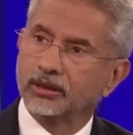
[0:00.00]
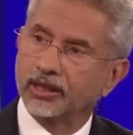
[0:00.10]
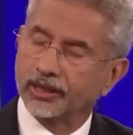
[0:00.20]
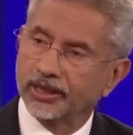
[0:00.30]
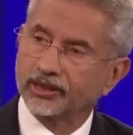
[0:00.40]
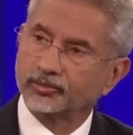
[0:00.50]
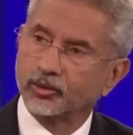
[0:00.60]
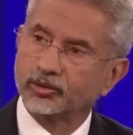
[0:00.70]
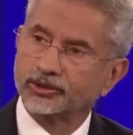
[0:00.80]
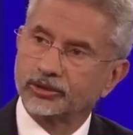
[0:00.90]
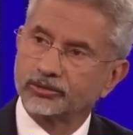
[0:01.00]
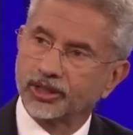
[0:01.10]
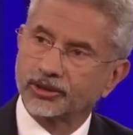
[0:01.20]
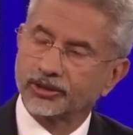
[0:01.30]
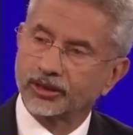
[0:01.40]
exposure to
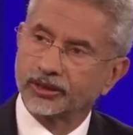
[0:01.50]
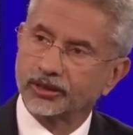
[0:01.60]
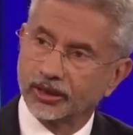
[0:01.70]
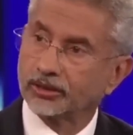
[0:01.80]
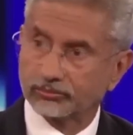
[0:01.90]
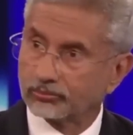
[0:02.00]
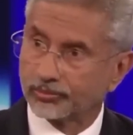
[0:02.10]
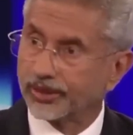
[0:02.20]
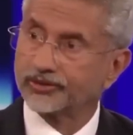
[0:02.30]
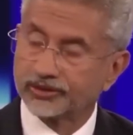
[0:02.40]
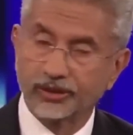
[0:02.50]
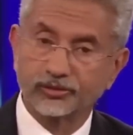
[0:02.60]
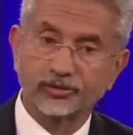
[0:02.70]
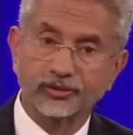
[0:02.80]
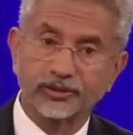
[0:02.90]
Russia and previously
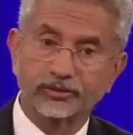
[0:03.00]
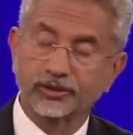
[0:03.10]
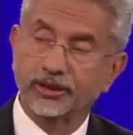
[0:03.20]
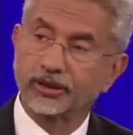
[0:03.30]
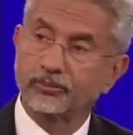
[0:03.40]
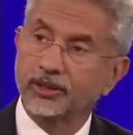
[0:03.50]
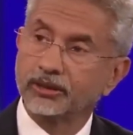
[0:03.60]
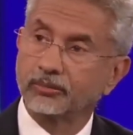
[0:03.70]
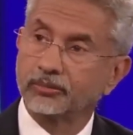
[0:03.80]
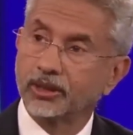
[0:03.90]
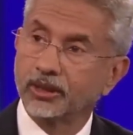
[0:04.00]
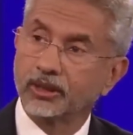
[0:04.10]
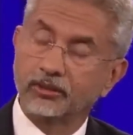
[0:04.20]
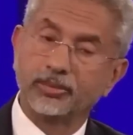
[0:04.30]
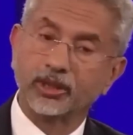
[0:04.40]
to Soviet Union get built up?
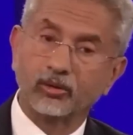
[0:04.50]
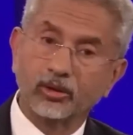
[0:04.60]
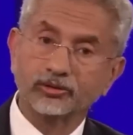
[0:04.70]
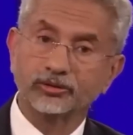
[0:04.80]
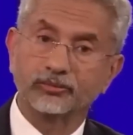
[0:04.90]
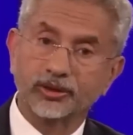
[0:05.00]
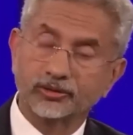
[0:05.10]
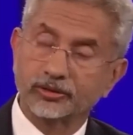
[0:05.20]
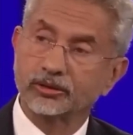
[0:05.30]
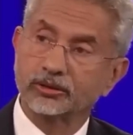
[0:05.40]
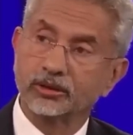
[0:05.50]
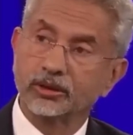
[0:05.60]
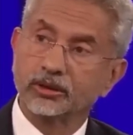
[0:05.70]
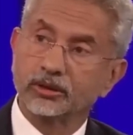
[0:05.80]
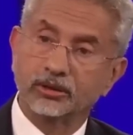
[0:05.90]
Because the Western
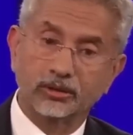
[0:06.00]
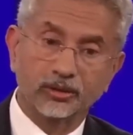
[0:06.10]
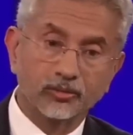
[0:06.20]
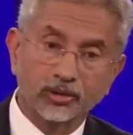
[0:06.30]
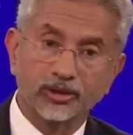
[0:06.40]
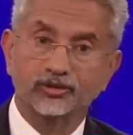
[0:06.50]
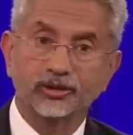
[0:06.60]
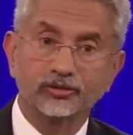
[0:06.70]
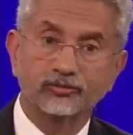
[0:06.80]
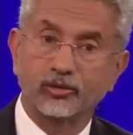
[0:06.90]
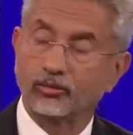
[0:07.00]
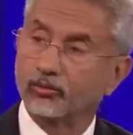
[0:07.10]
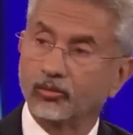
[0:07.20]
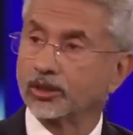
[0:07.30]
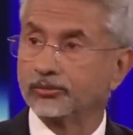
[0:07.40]
democracies, for
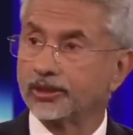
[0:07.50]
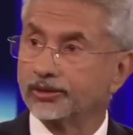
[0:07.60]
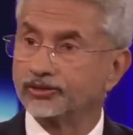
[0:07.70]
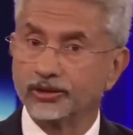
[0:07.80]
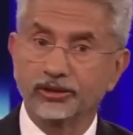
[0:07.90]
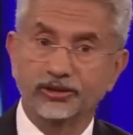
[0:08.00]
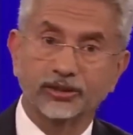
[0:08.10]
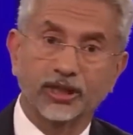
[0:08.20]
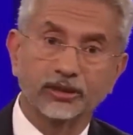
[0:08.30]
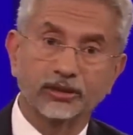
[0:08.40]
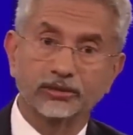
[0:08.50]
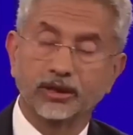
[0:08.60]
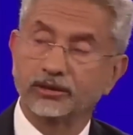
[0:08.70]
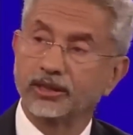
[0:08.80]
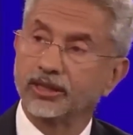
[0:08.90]
whatever reason, decided
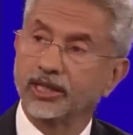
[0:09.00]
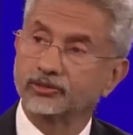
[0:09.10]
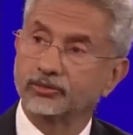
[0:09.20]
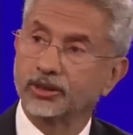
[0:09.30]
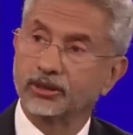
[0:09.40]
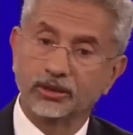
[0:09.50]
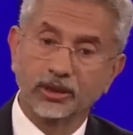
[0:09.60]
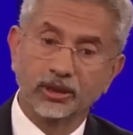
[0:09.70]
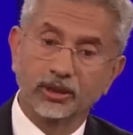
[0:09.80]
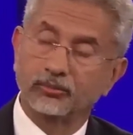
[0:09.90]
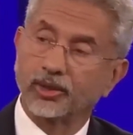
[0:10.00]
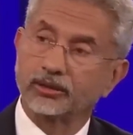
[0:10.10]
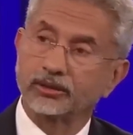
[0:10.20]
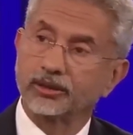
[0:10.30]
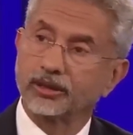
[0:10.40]
that their natural
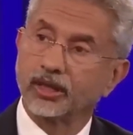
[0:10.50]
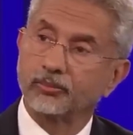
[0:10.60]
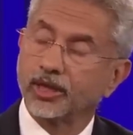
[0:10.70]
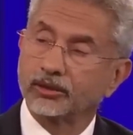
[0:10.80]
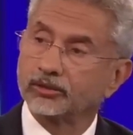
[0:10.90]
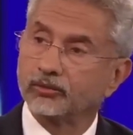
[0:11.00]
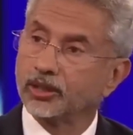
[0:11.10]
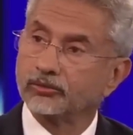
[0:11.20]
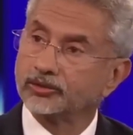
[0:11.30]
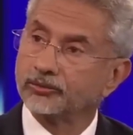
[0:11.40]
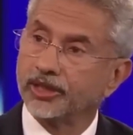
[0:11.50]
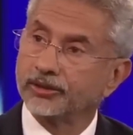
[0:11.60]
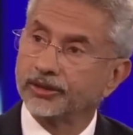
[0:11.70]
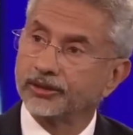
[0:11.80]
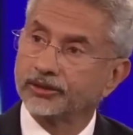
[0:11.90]
partner in our part of the world was a
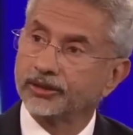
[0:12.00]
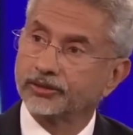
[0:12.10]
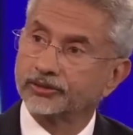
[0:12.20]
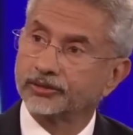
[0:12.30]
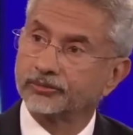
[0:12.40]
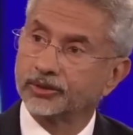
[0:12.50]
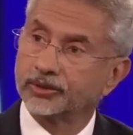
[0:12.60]
military dictatorship.